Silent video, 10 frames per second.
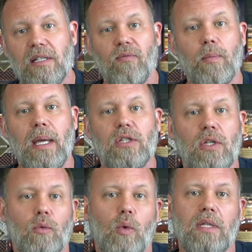
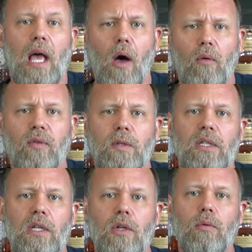information was helpful
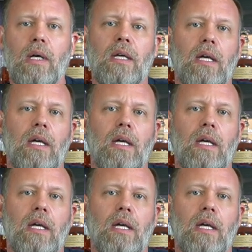to you.